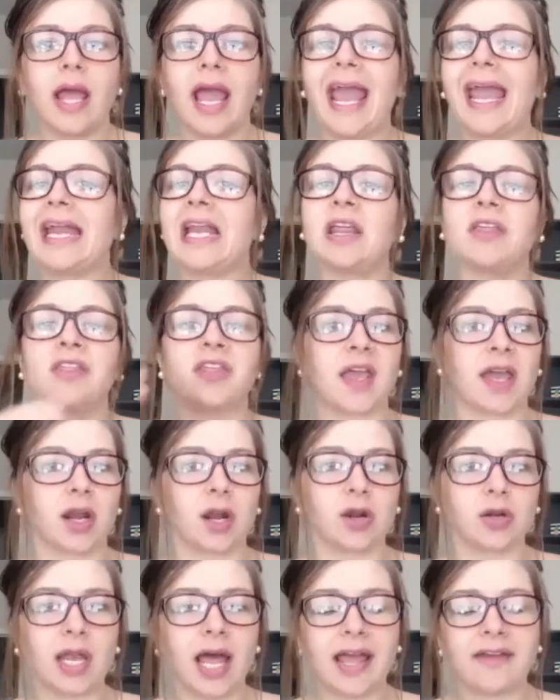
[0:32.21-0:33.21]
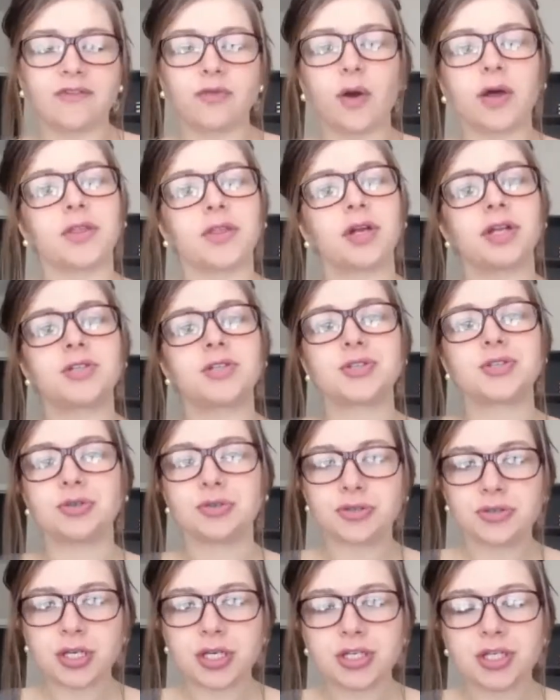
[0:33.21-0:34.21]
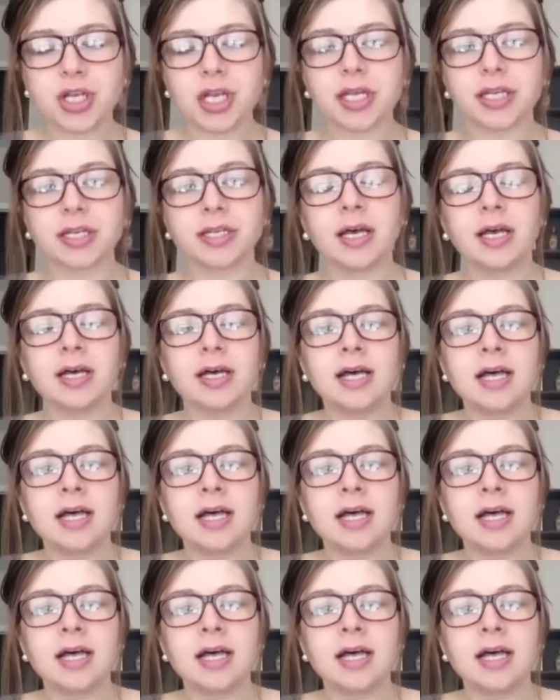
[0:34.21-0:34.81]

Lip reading: anything in our life, whether it's nutrition,